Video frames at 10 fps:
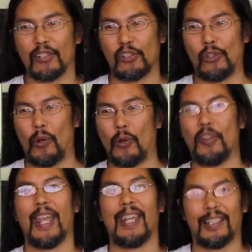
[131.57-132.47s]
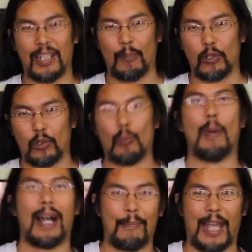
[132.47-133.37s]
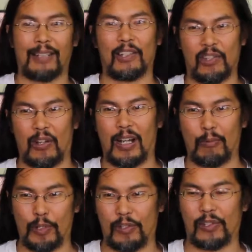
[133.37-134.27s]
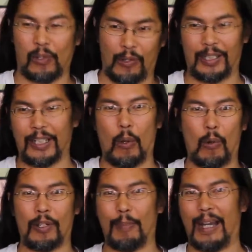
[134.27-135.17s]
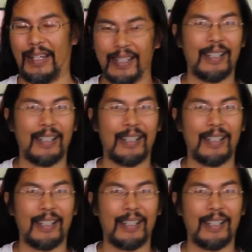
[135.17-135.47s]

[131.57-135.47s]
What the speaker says: so they attempted to buy back the stock, which is currently owned by